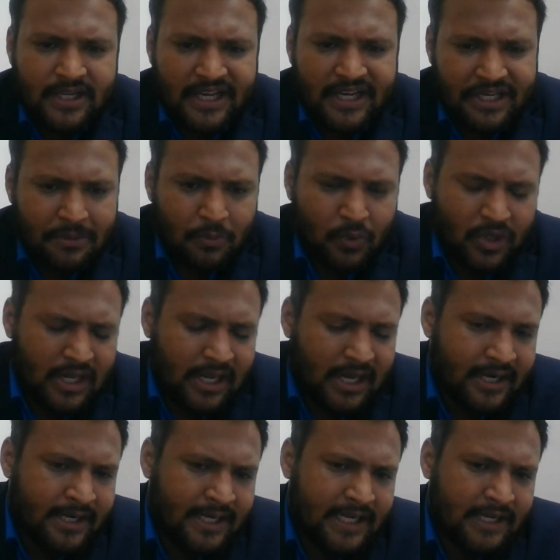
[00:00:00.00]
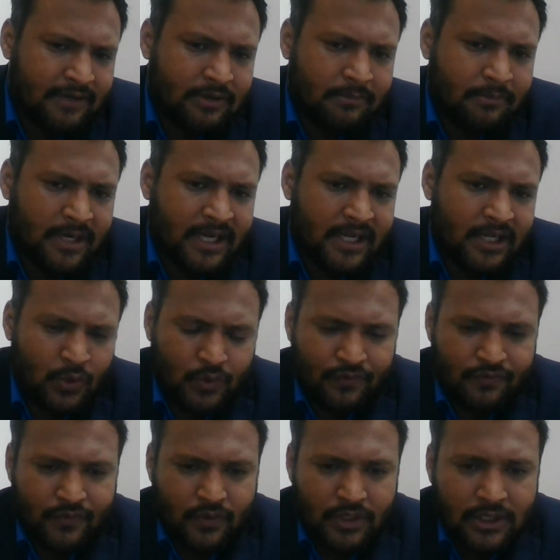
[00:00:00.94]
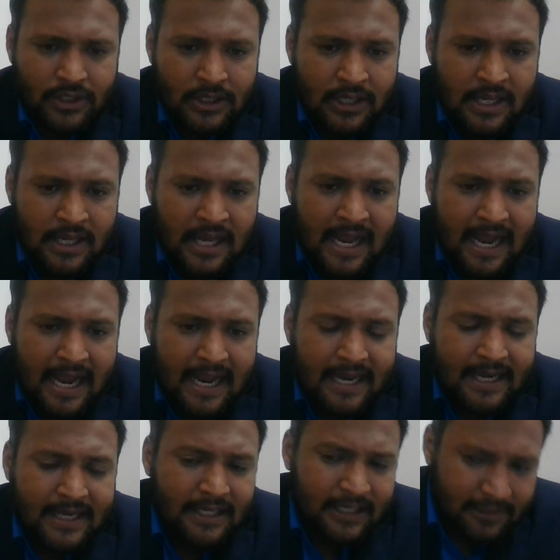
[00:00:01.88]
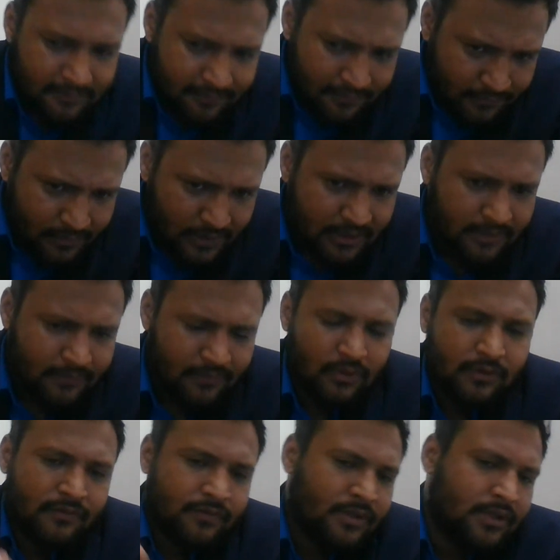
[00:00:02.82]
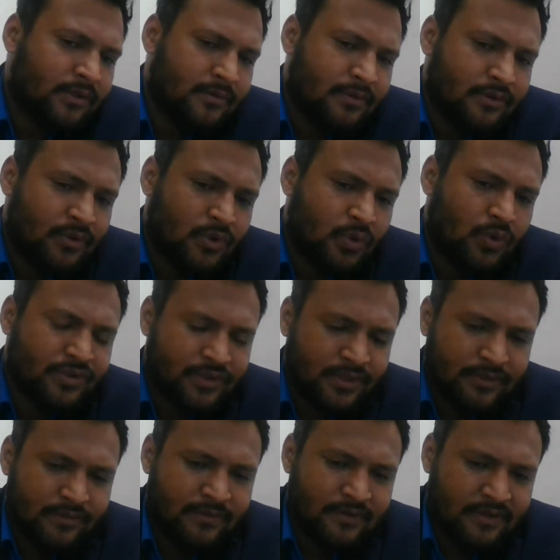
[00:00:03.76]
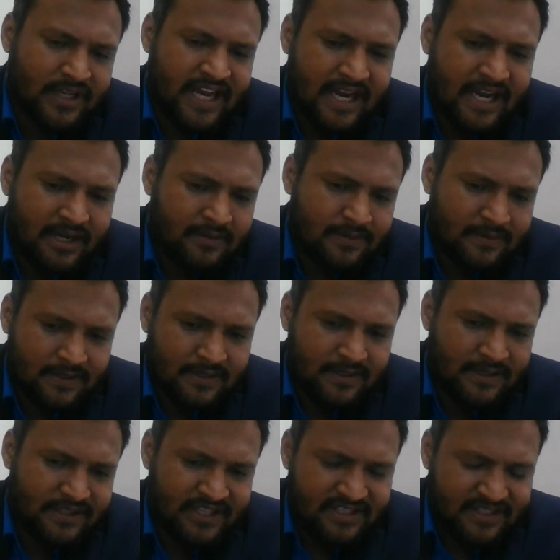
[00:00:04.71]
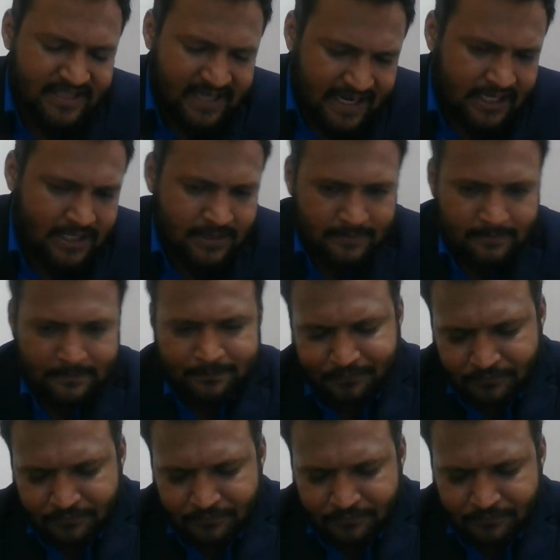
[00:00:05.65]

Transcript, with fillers: inner morality given by Lon Fuller and if we fulfill those eight uh, these eight